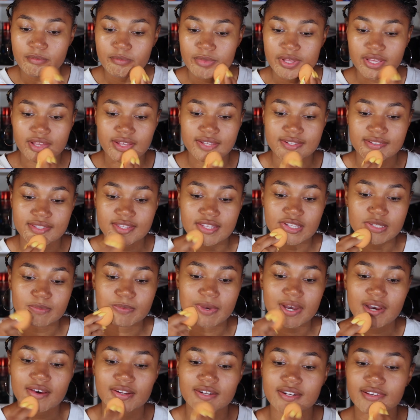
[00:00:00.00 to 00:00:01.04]
Because this
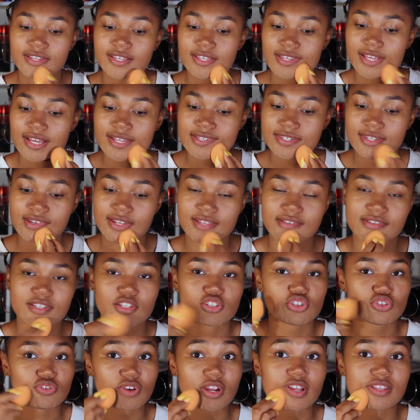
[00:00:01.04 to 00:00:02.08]
powder, yes, it is
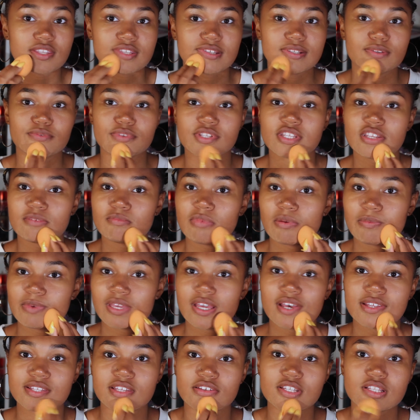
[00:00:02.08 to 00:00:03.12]
translucent, but
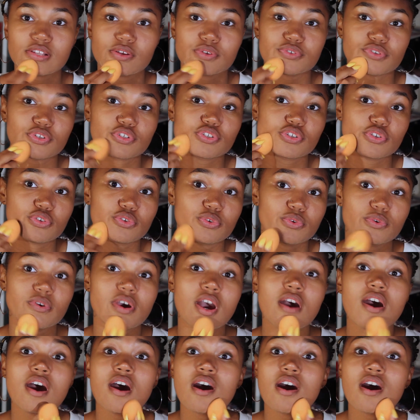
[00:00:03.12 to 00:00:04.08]
because it's closer to